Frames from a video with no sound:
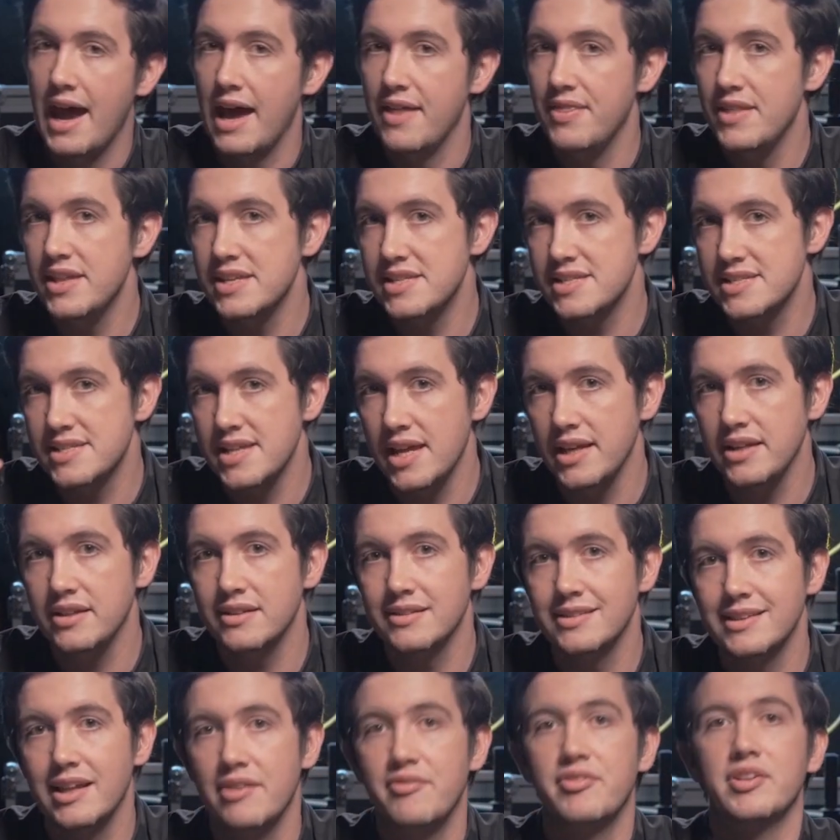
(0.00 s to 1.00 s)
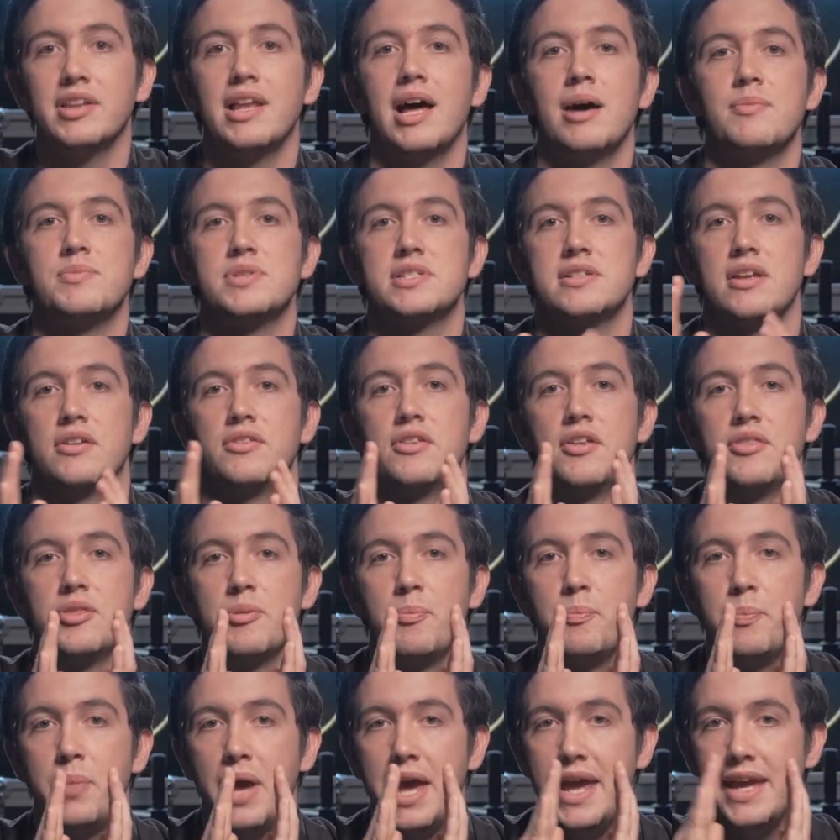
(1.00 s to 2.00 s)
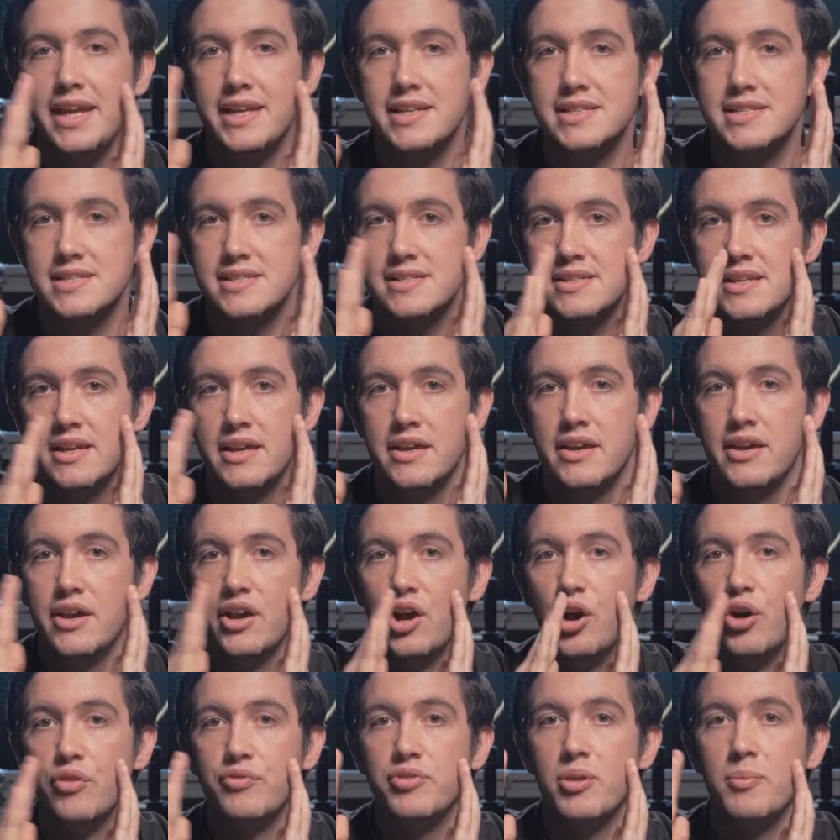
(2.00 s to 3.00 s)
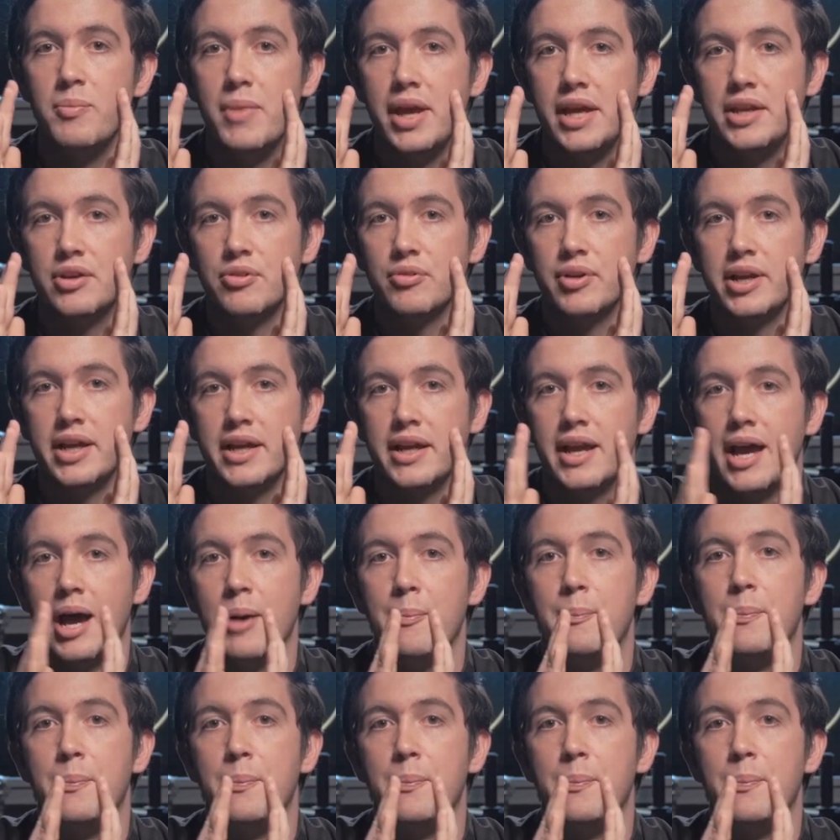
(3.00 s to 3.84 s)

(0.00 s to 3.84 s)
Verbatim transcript: and then set your level up so that the peaks of the metering are